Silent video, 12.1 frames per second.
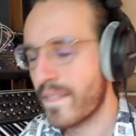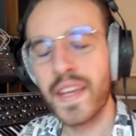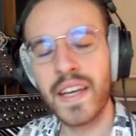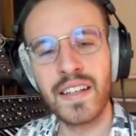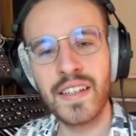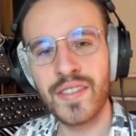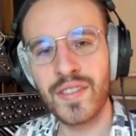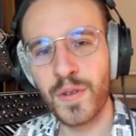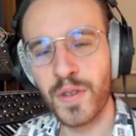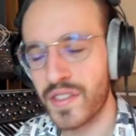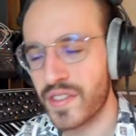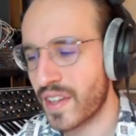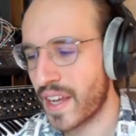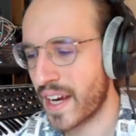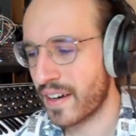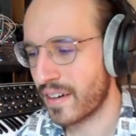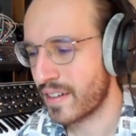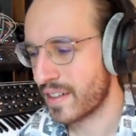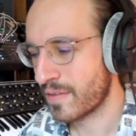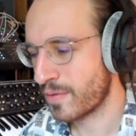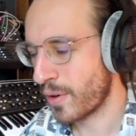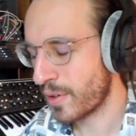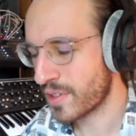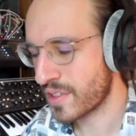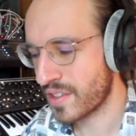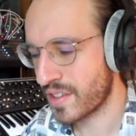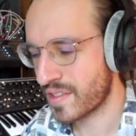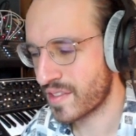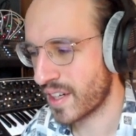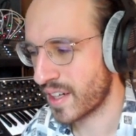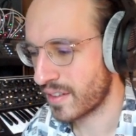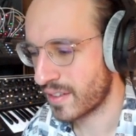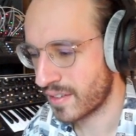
listen to the snare. Focus on the snare.